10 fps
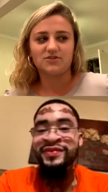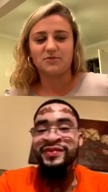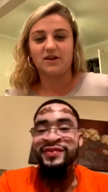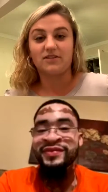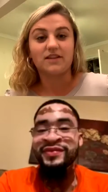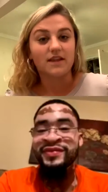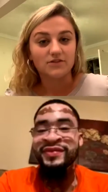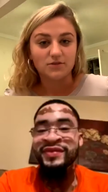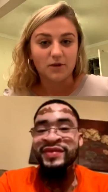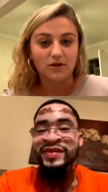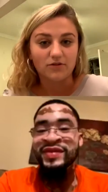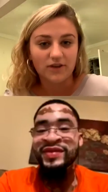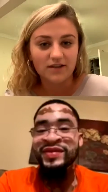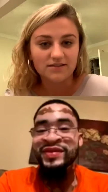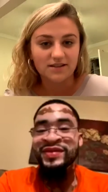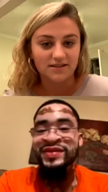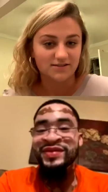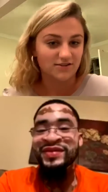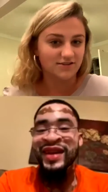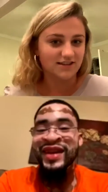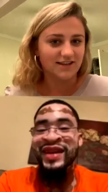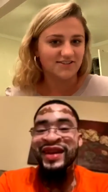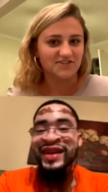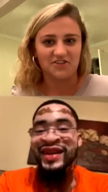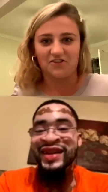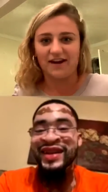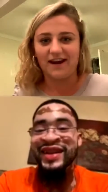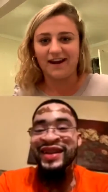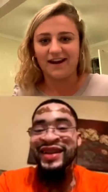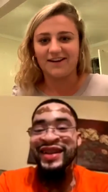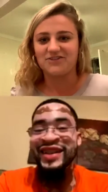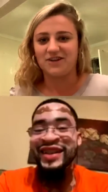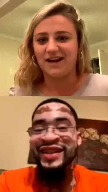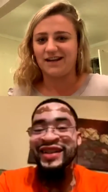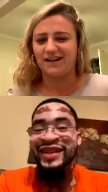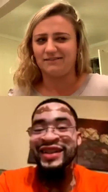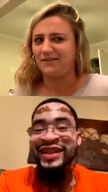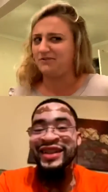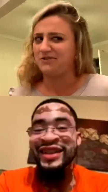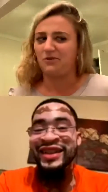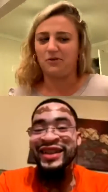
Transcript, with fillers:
Speaker 1: mouth and that's your model face and this girl did it she was great and i tried it it was horrible